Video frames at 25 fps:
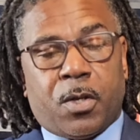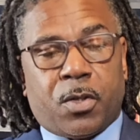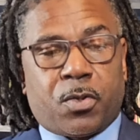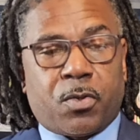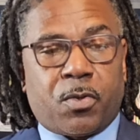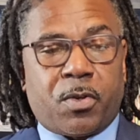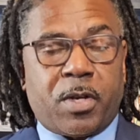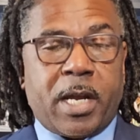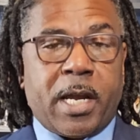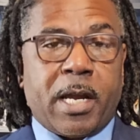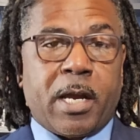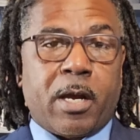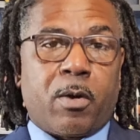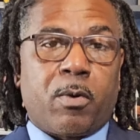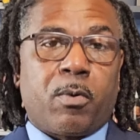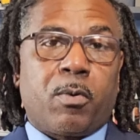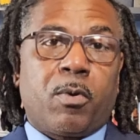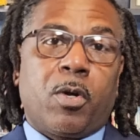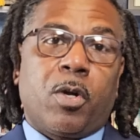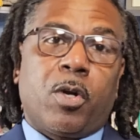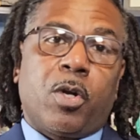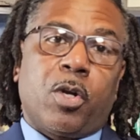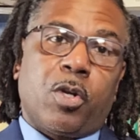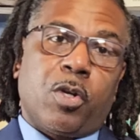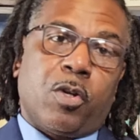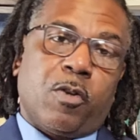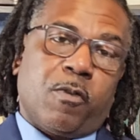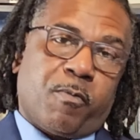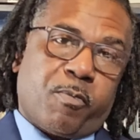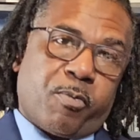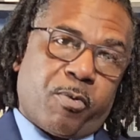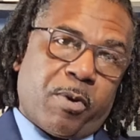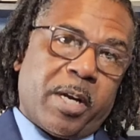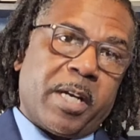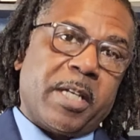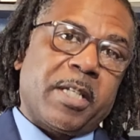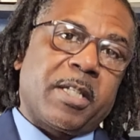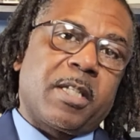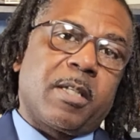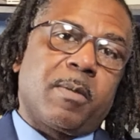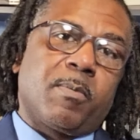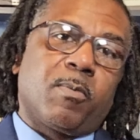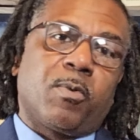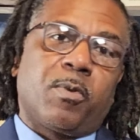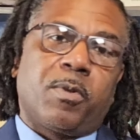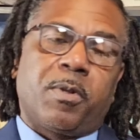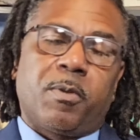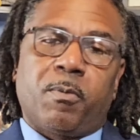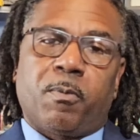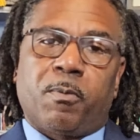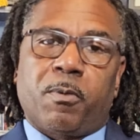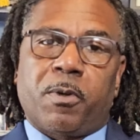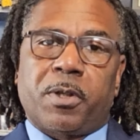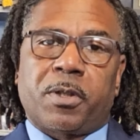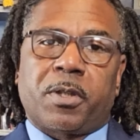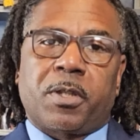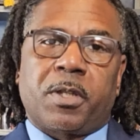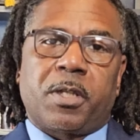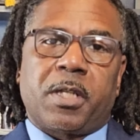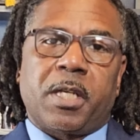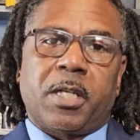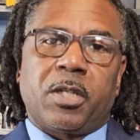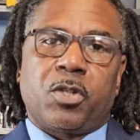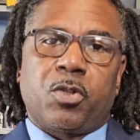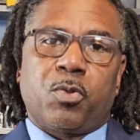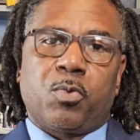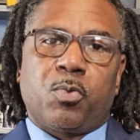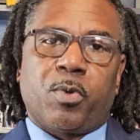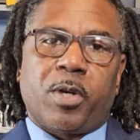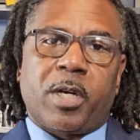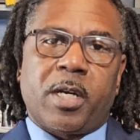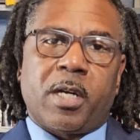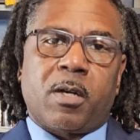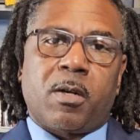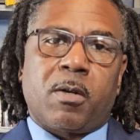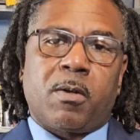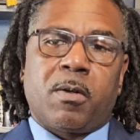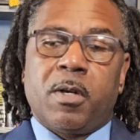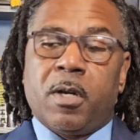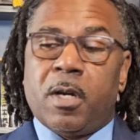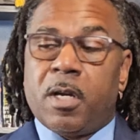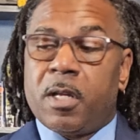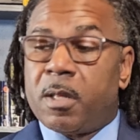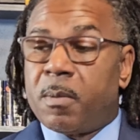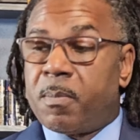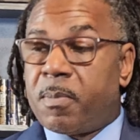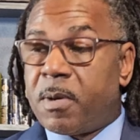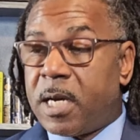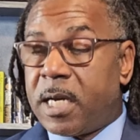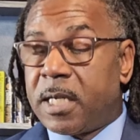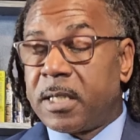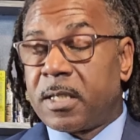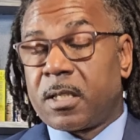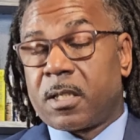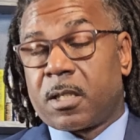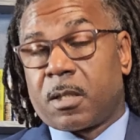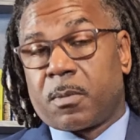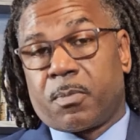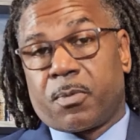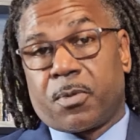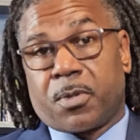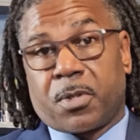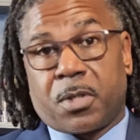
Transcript: So now you praise them on the work that they do well, the policies and